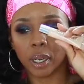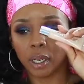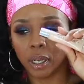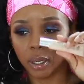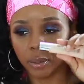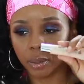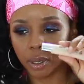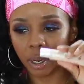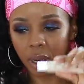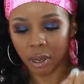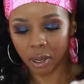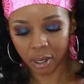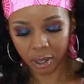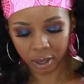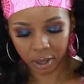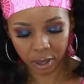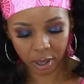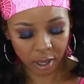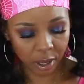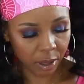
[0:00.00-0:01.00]
a lip
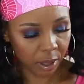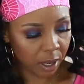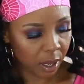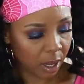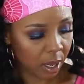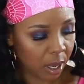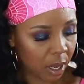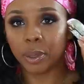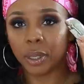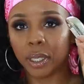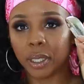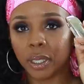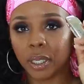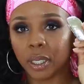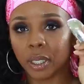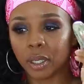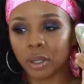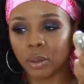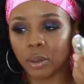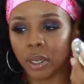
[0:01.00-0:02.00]
gloss. Put
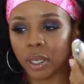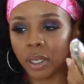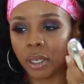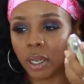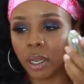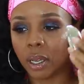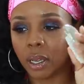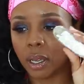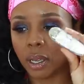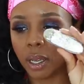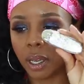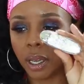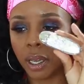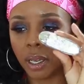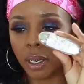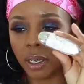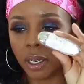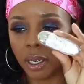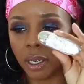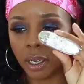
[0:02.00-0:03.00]
this one
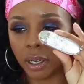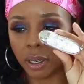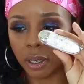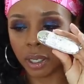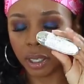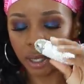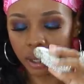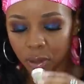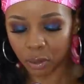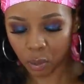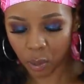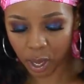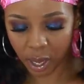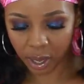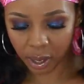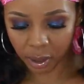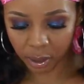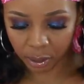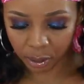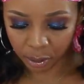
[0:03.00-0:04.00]
in here as
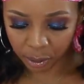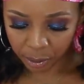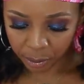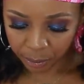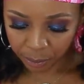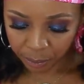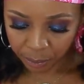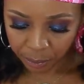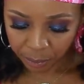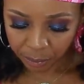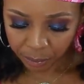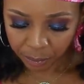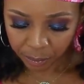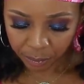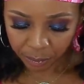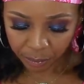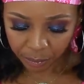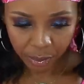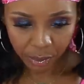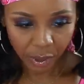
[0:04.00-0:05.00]
well
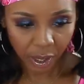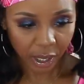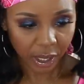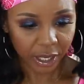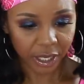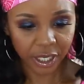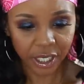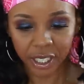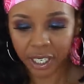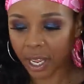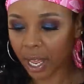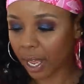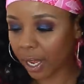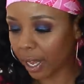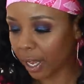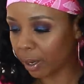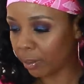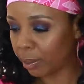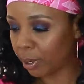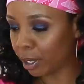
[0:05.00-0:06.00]
because you know I
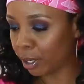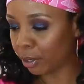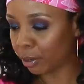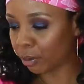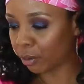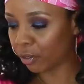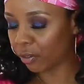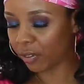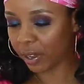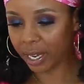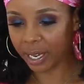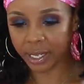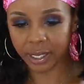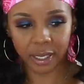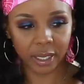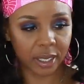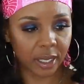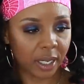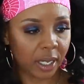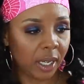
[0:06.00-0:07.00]
got to be a little
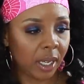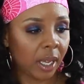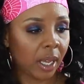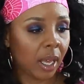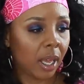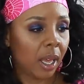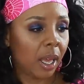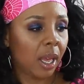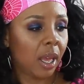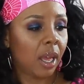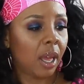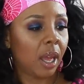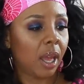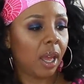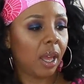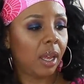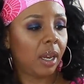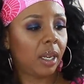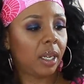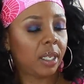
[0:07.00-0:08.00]
fancy.
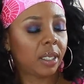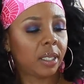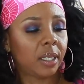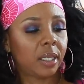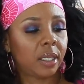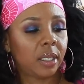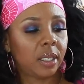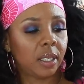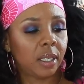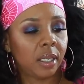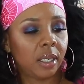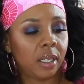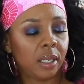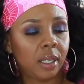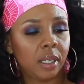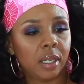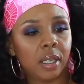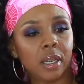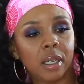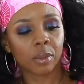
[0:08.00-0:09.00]
And let's see
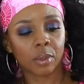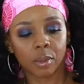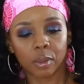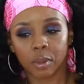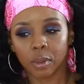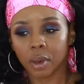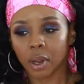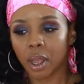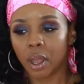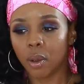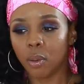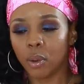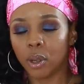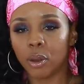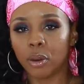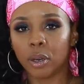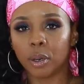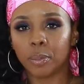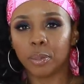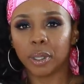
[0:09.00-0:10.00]
and we're
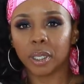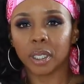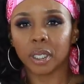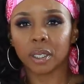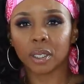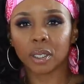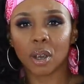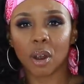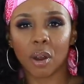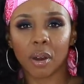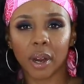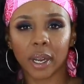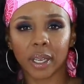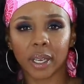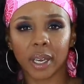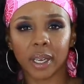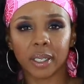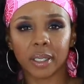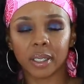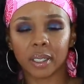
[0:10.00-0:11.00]
gonna put this card
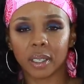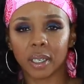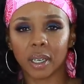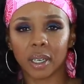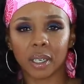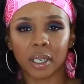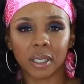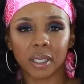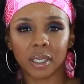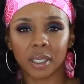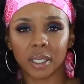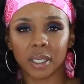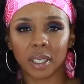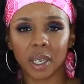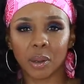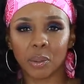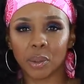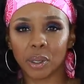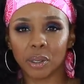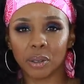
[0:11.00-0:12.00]
case in here let's just
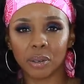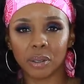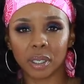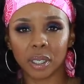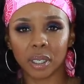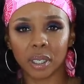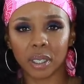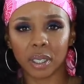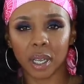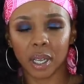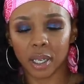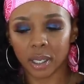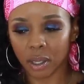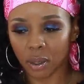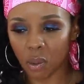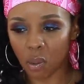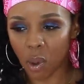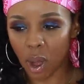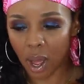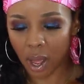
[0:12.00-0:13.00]
say we're using this as
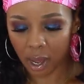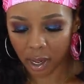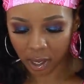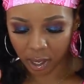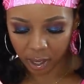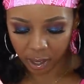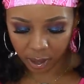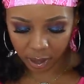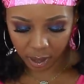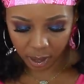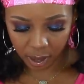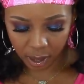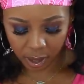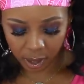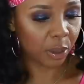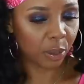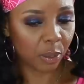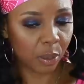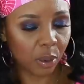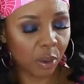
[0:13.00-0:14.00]
a wallet
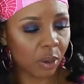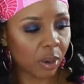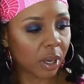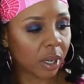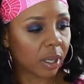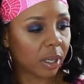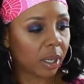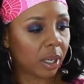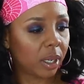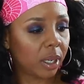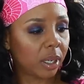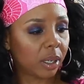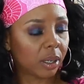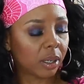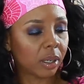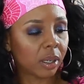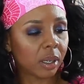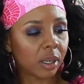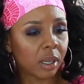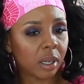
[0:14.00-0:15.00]
put more in
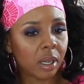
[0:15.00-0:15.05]
here